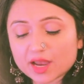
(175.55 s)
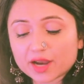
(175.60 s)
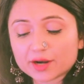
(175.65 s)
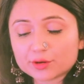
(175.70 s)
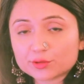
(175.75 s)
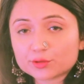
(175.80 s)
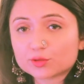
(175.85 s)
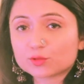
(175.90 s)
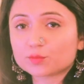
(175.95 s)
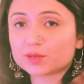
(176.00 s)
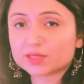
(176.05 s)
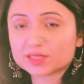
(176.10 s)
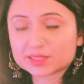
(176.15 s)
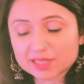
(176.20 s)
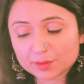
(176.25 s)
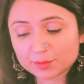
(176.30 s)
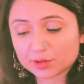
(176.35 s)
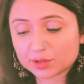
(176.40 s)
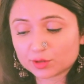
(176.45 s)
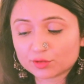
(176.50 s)
I don't know, please
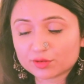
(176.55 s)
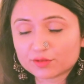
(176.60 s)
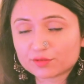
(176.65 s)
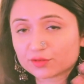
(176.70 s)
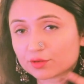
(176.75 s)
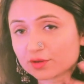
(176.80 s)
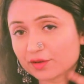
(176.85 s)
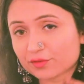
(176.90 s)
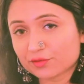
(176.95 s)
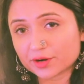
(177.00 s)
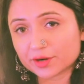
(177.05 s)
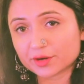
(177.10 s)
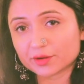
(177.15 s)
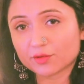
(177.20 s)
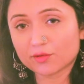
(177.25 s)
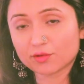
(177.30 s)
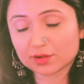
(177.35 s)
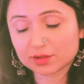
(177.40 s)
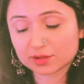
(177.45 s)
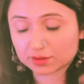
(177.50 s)
let me know if you have read
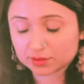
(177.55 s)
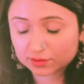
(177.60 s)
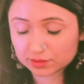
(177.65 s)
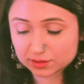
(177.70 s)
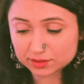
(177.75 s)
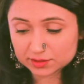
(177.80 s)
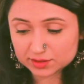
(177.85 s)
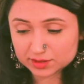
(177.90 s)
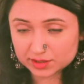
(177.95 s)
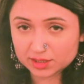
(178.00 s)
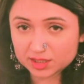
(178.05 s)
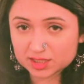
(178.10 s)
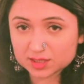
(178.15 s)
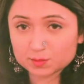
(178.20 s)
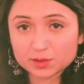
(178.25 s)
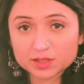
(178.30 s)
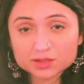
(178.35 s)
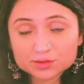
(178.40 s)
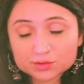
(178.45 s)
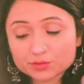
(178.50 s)
all the series.
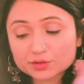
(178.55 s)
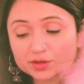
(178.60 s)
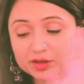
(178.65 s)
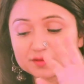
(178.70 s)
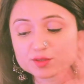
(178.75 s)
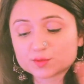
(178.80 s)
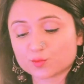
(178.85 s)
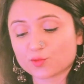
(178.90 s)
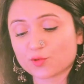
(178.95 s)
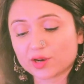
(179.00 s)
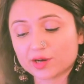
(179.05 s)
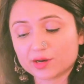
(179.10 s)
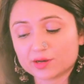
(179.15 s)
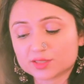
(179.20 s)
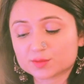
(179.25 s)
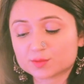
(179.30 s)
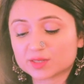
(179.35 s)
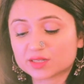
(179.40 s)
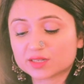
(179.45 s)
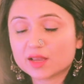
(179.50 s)
Please don't give
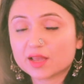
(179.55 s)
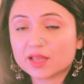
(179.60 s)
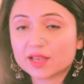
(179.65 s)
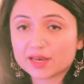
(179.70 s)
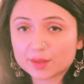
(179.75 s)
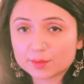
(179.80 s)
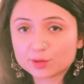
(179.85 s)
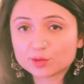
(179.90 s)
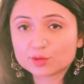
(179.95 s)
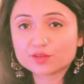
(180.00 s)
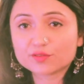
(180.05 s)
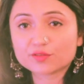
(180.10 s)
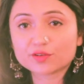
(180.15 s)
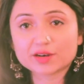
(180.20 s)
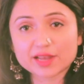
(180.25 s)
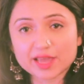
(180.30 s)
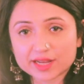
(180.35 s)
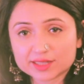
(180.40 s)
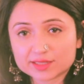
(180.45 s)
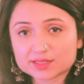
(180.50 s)
spoilers, but let me know if you
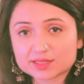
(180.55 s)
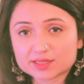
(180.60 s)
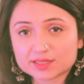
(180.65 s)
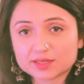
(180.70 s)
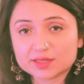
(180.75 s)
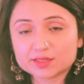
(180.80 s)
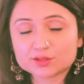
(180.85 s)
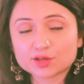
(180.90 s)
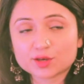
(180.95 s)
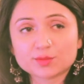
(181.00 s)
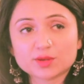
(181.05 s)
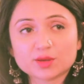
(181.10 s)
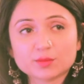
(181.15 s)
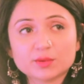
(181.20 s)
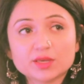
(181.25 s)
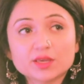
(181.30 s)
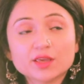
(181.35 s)
like the series or maybe